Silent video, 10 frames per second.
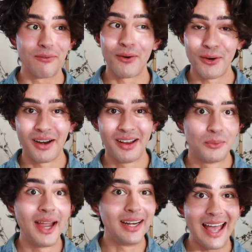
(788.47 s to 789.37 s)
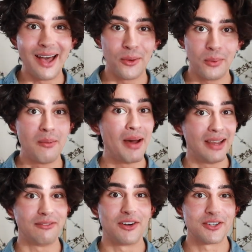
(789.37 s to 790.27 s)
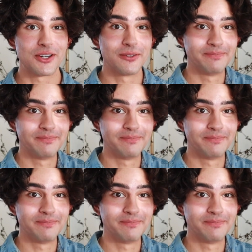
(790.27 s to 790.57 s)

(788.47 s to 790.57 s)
for right now when buying furniture.